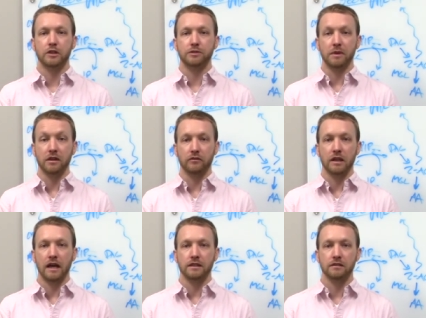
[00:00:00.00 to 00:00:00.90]
Speaking of
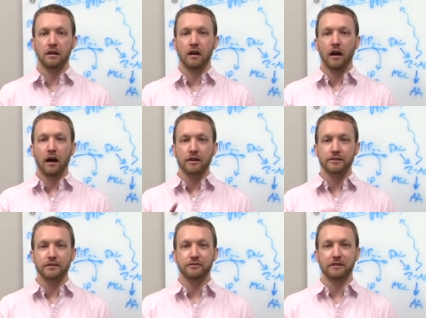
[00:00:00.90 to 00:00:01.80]
class, I'll
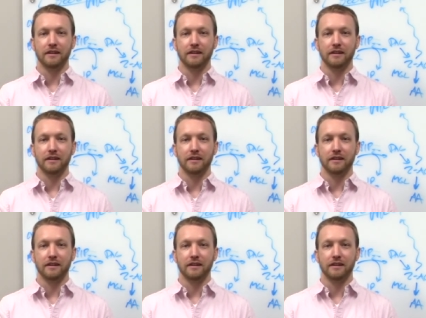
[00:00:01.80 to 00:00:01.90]
see you in